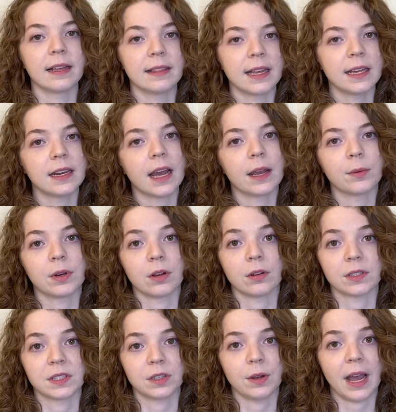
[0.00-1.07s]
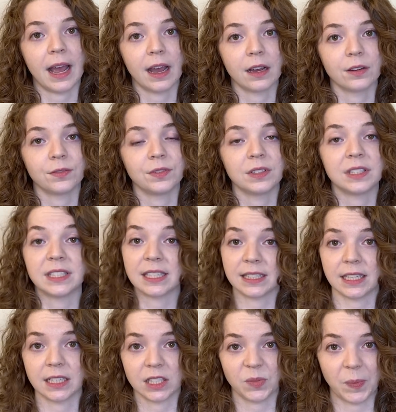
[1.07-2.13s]
And then I would also have
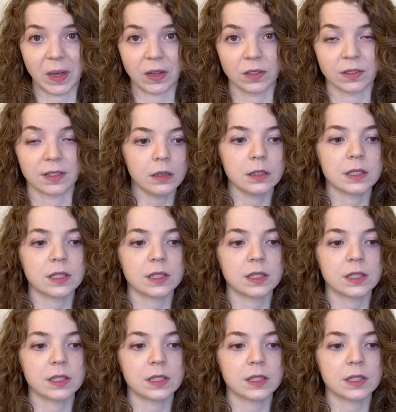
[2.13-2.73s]
dizzy spells.